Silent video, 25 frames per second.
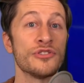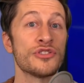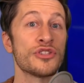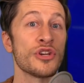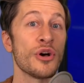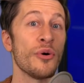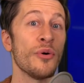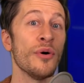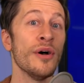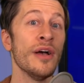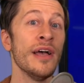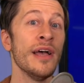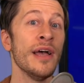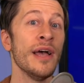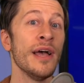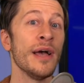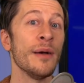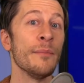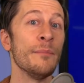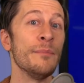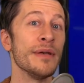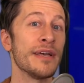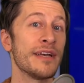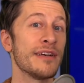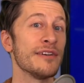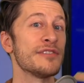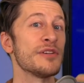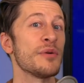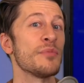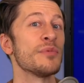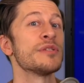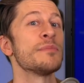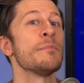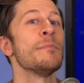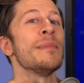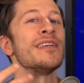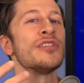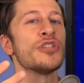So because it
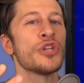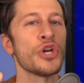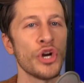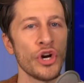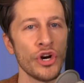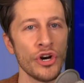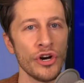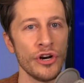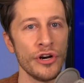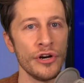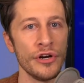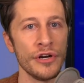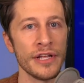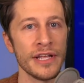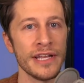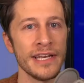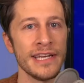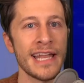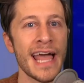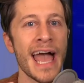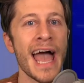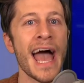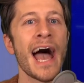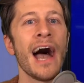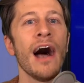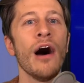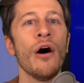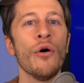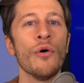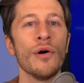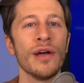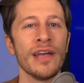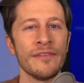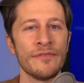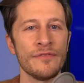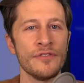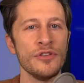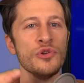was misheard, now
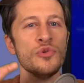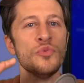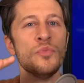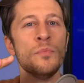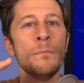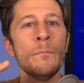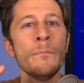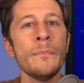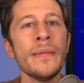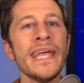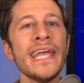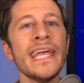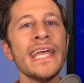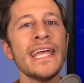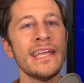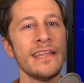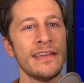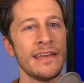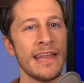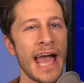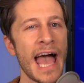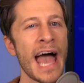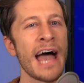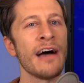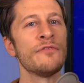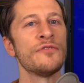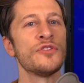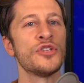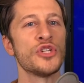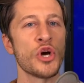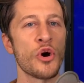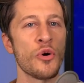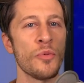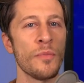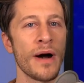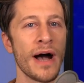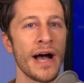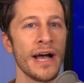if you mean F
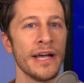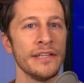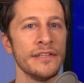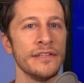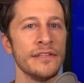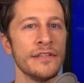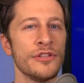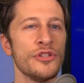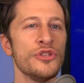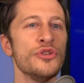Joe Biden,